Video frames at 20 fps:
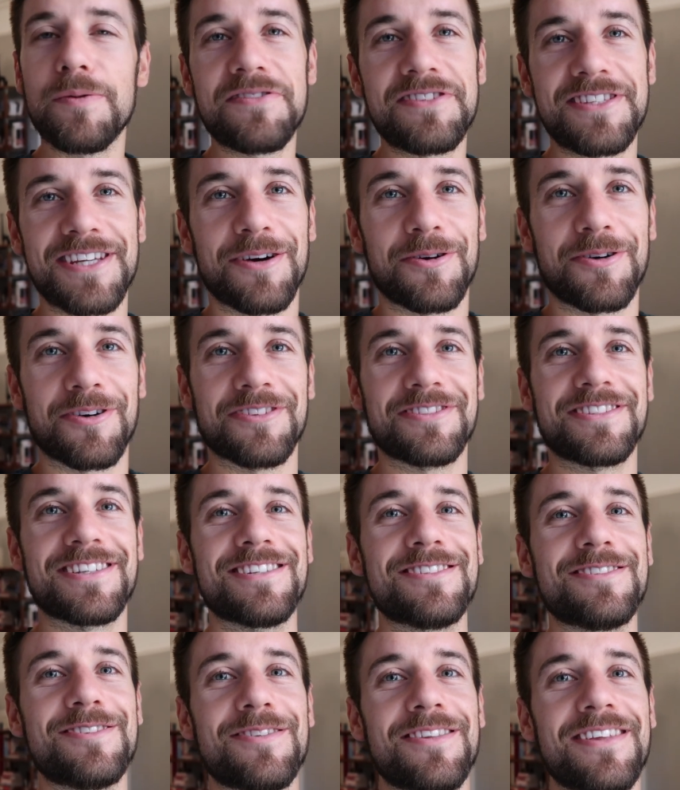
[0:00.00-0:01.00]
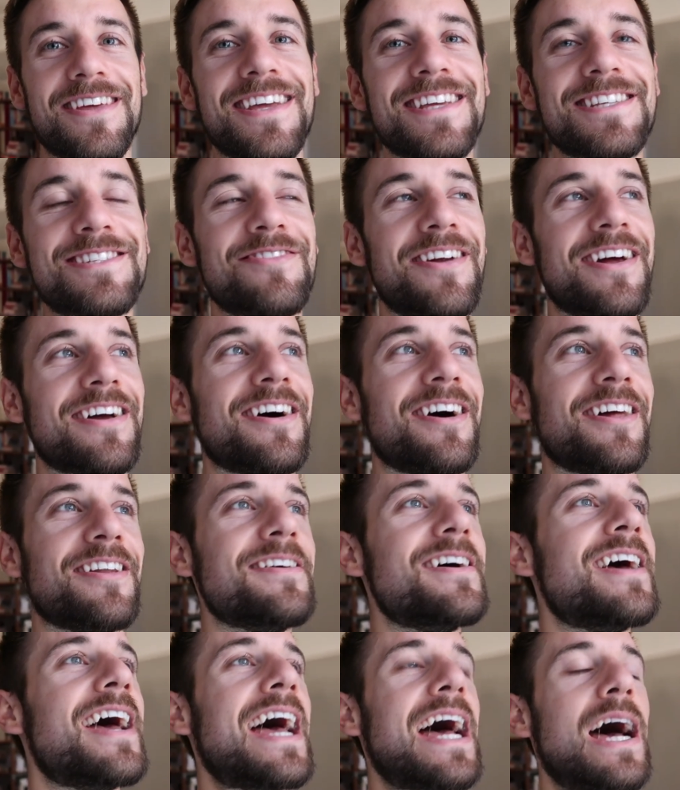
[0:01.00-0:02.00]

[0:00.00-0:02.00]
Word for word: we still continue to do the Easter egg hunt.